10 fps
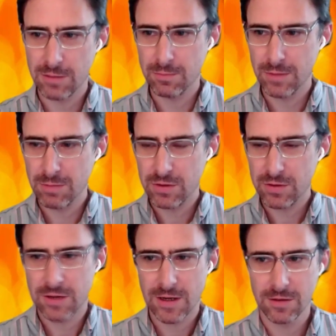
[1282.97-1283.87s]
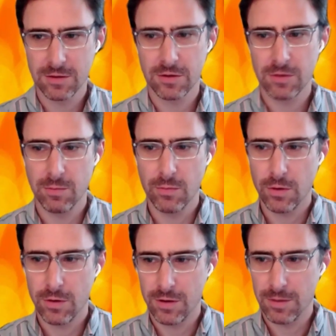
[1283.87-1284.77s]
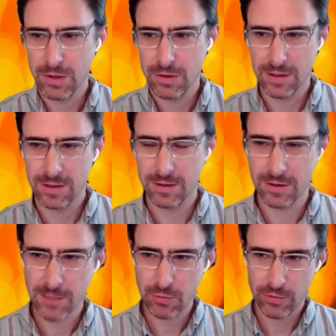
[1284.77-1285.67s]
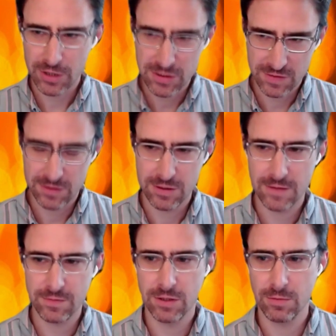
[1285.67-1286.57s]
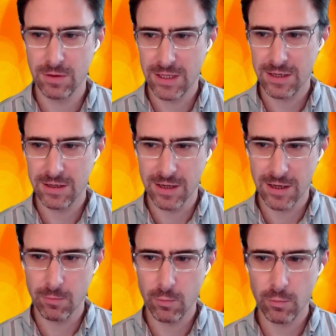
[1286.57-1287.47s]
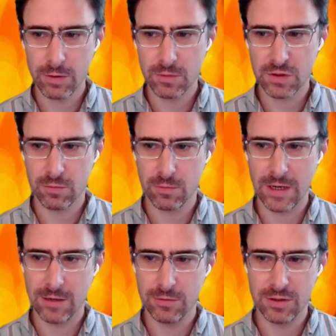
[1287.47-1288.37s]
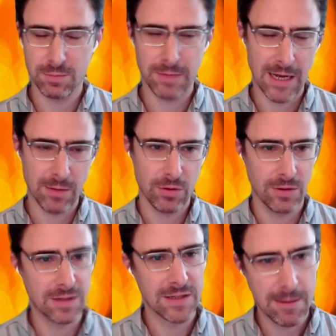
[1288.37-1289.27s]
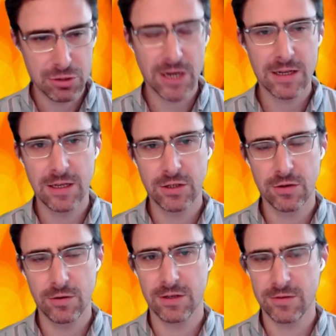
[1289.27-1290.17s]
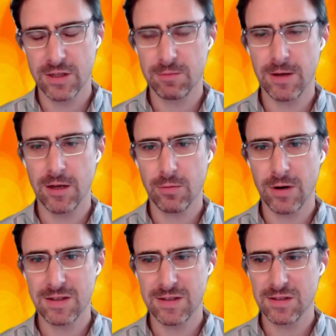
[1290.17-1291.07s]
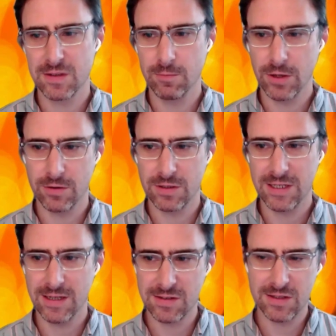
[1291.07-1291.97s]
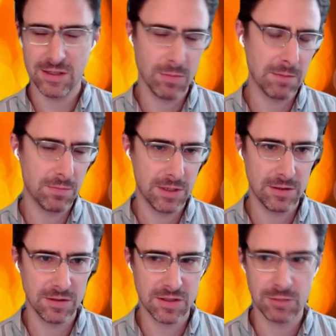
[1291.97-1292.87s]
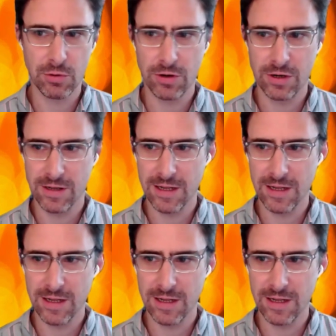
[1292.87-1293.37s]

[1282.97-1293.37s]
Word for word: Maybe you can talk a little bit more about, there are a couple of questions that are definitely related. Um, one was around Babel and type checking during the transpile process and whether T S C might be supported.